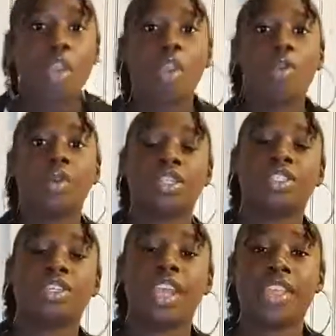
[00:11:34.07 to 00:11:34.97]
or where
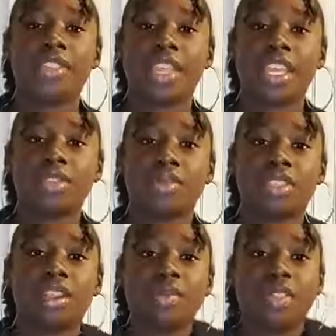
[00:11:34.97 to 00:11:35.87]
certain things, where
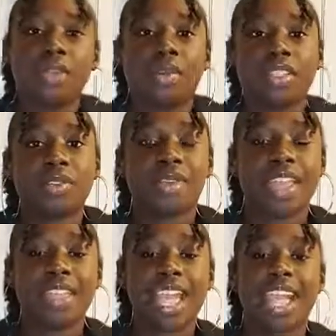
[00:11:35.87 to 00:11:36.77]
something wasn't
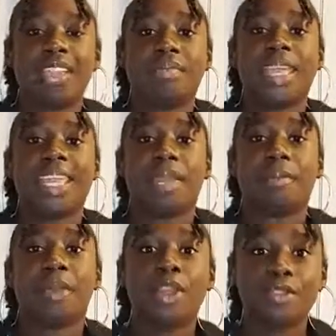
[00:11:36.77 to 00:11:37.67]
right. They had to make
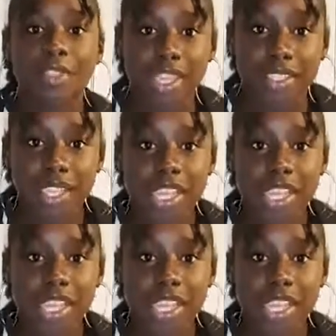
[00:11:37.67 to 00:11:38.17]
it perfect